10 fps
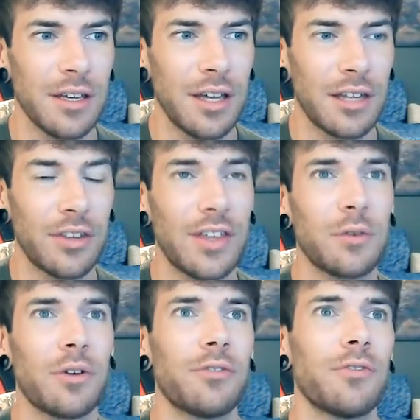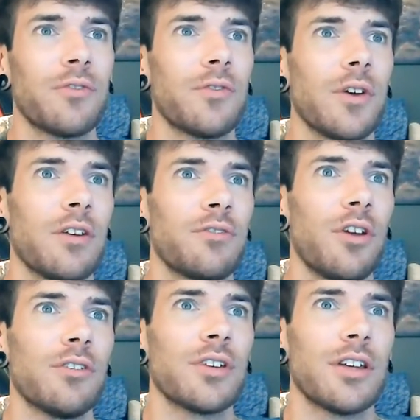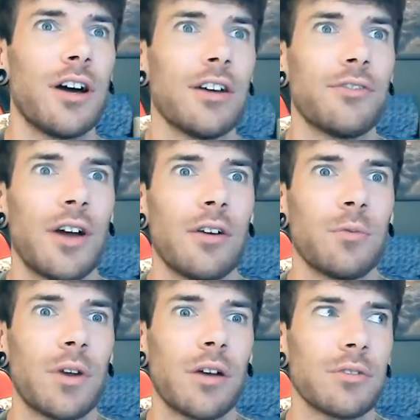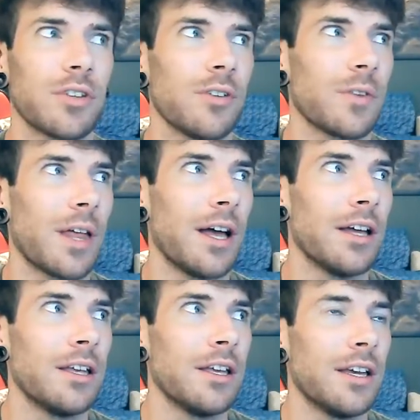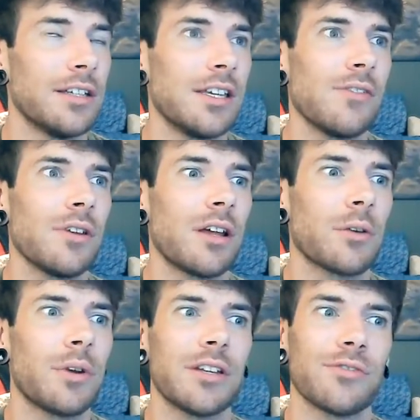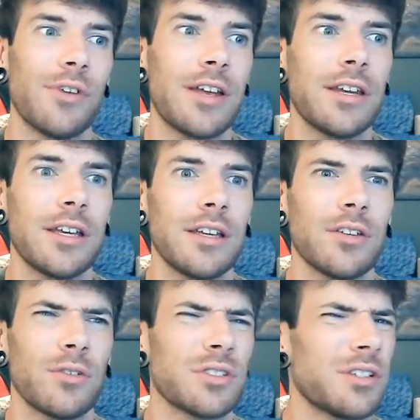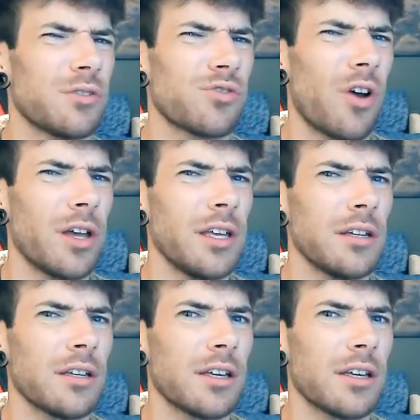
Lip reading: And the thing with Florida, I found when I was over there, is even like when it's raining, you're still drying.